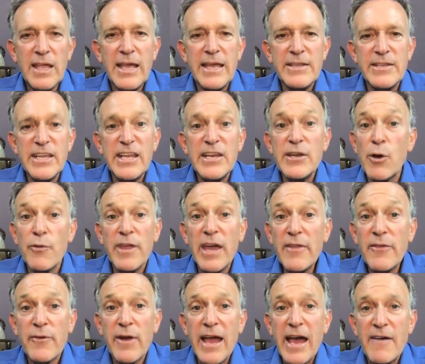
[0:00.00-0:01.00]
and didn't know the
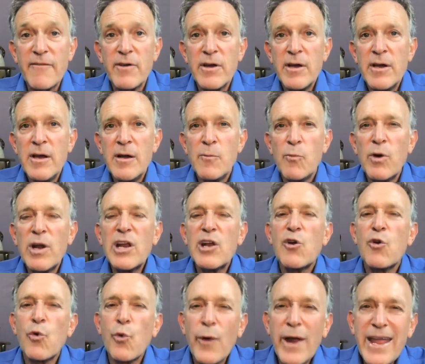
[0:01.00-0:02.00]
other half. What a
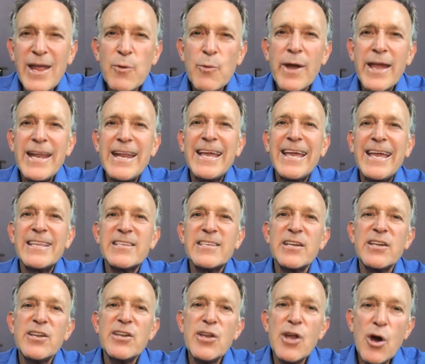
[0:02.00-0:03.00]
great way to get to
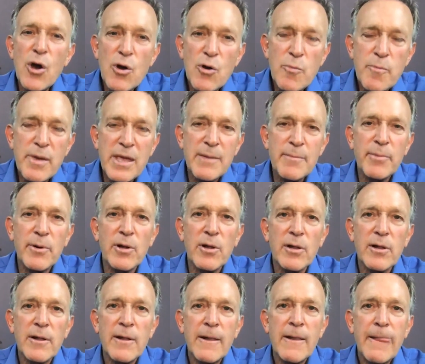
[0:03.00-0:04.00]
know
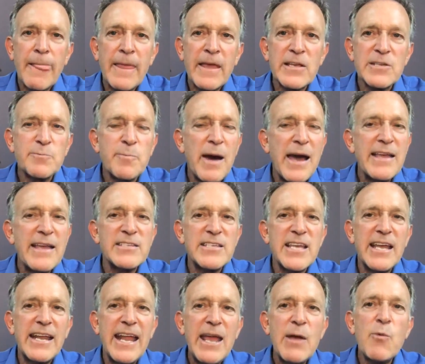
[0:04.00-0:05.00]
people is by
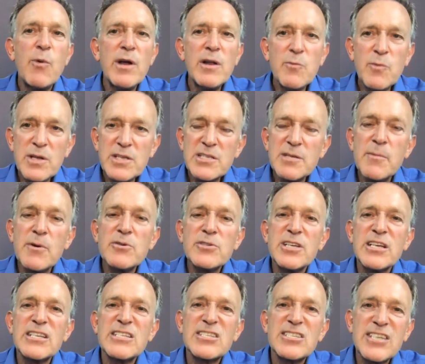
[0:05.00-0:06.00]
saying, hey, what, what's the most
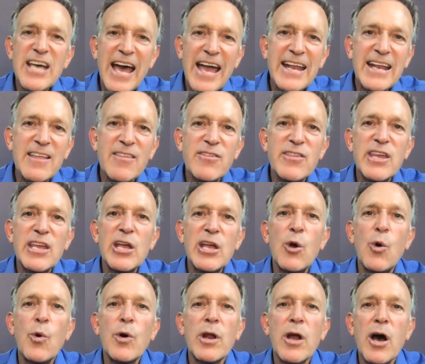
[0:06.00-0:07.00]
exciting thing
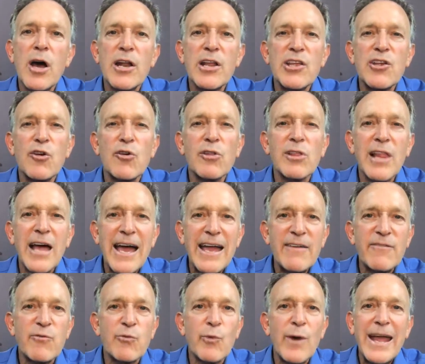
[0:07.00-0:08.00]
going on in your
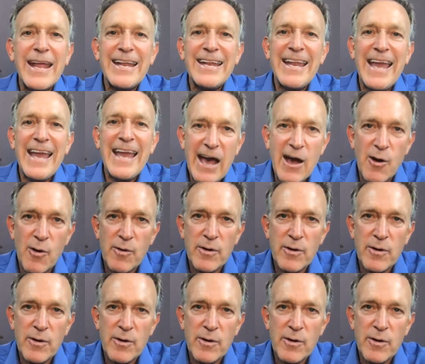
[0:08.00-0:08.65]
life right now?